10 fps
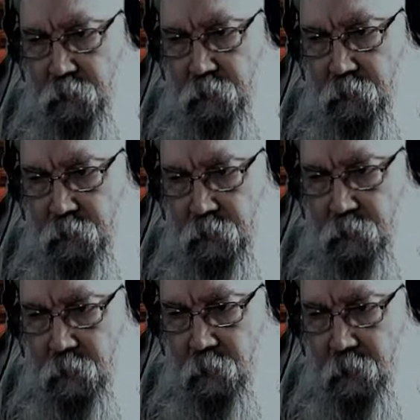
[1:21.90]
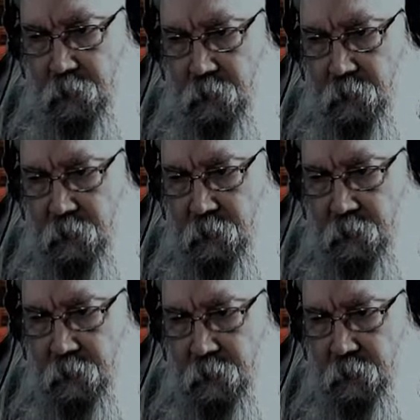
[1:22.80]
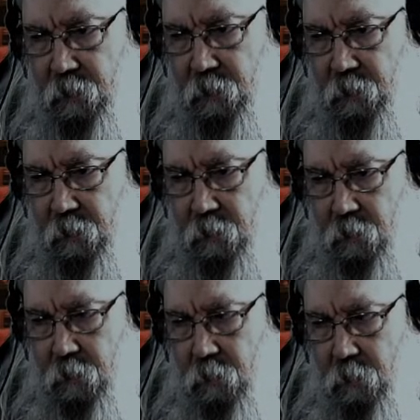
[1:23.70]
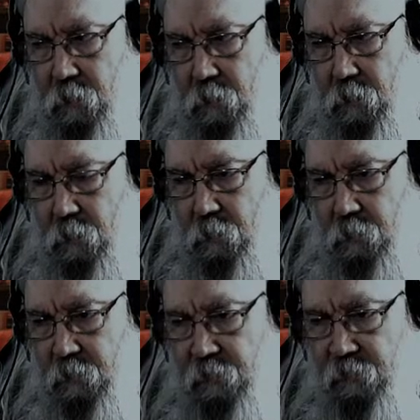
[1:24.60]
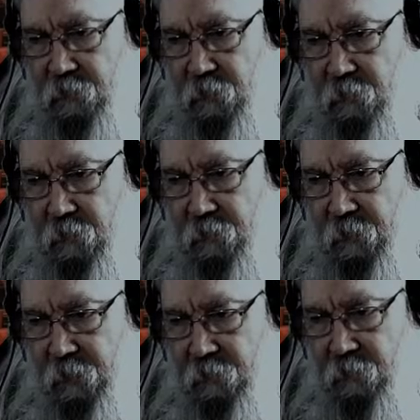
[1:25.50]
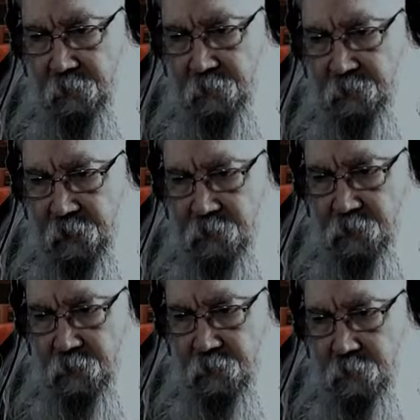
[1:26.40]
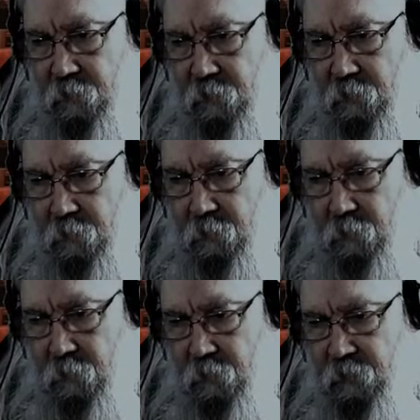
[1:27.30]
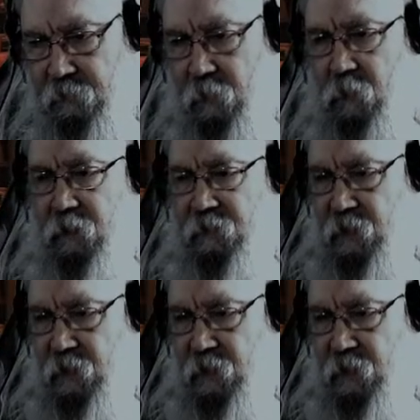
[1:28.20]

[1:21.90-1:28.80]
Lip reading: at? Okay. Consider the length of the section. See if I want to